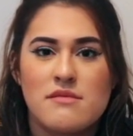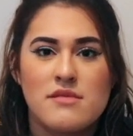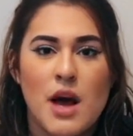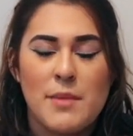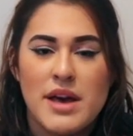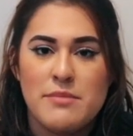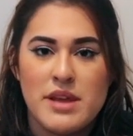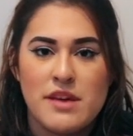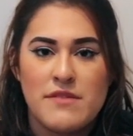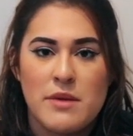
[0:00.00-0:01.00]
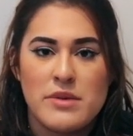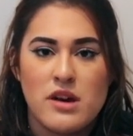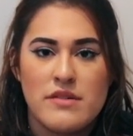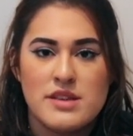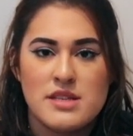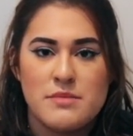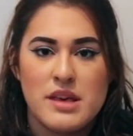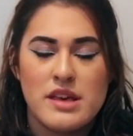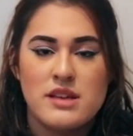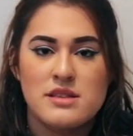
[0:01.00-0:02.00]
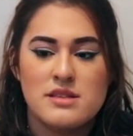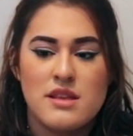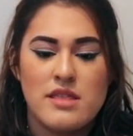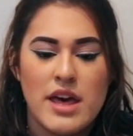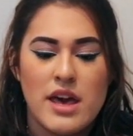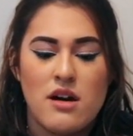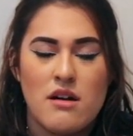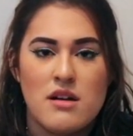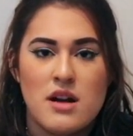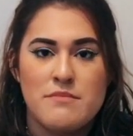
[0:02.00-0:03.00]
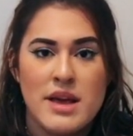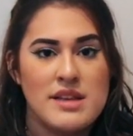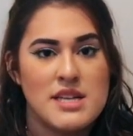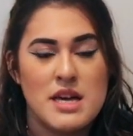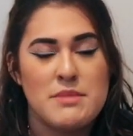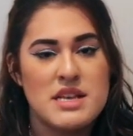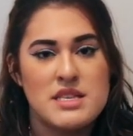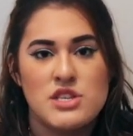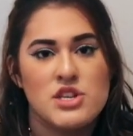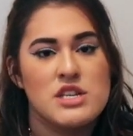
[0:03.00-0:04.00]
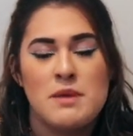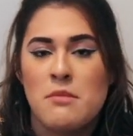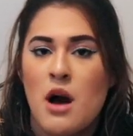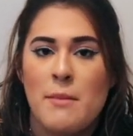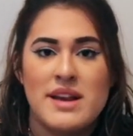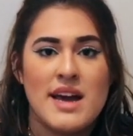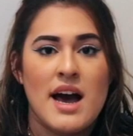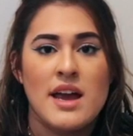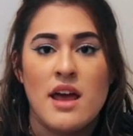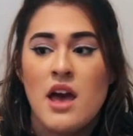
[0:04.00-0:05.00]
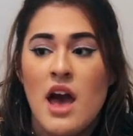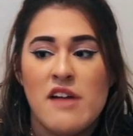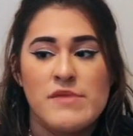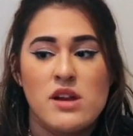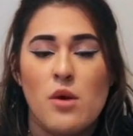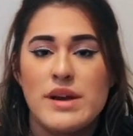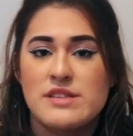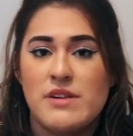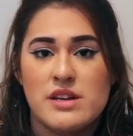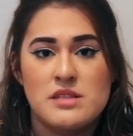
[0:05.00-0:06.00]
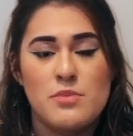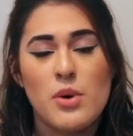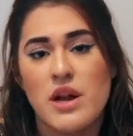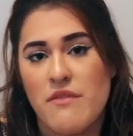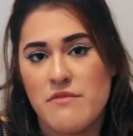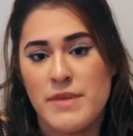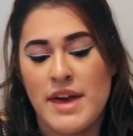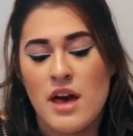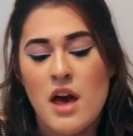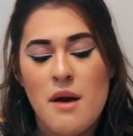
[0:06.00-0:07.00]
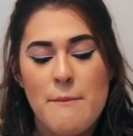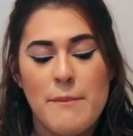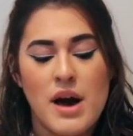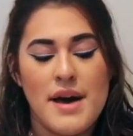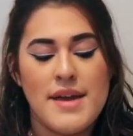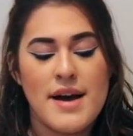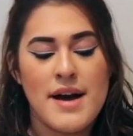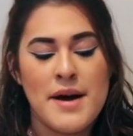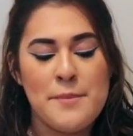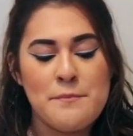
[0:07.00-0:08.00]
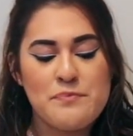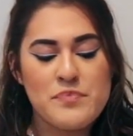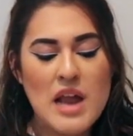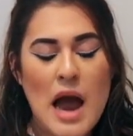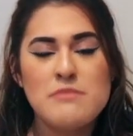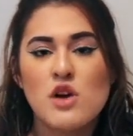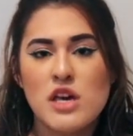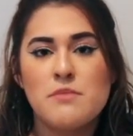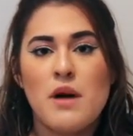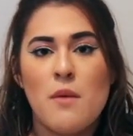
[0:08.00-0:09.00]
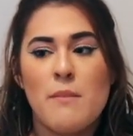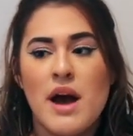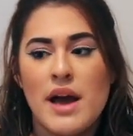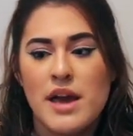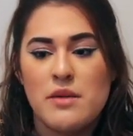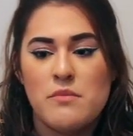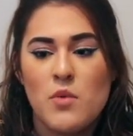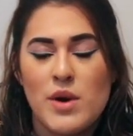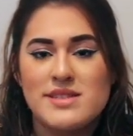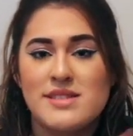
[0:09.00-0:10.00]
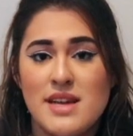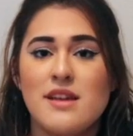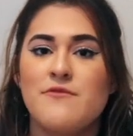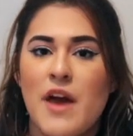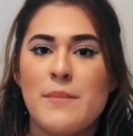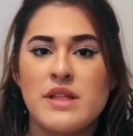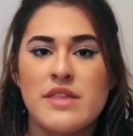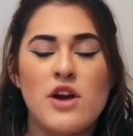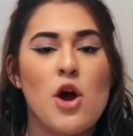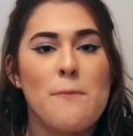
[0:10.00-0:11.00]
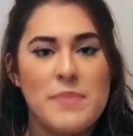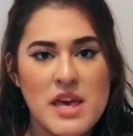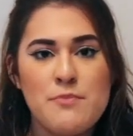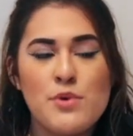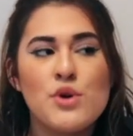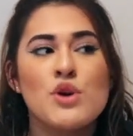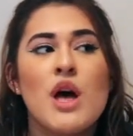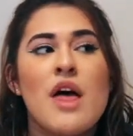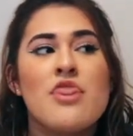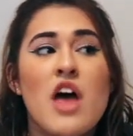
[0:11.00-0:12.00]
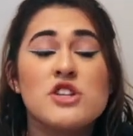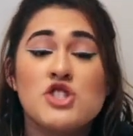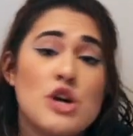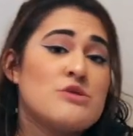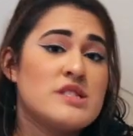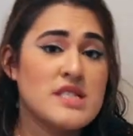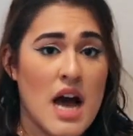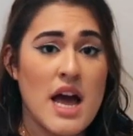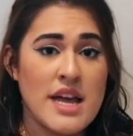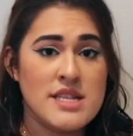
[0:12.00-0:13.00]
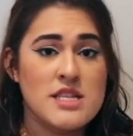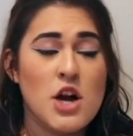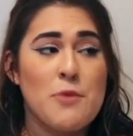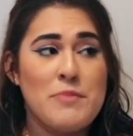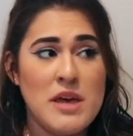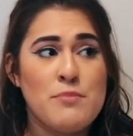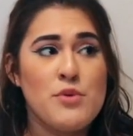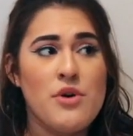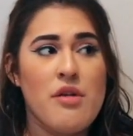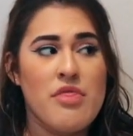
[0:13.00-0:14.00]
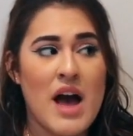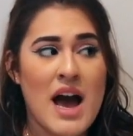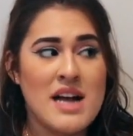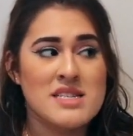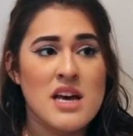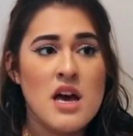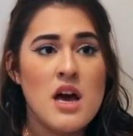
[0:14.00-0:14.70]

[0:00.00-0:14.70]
immediate family, obviously, because they are amazing. My sisters, my mom, my dad have been always very supportive of me, but I'm talking about my more extended family. There are people that chose sides. There are people that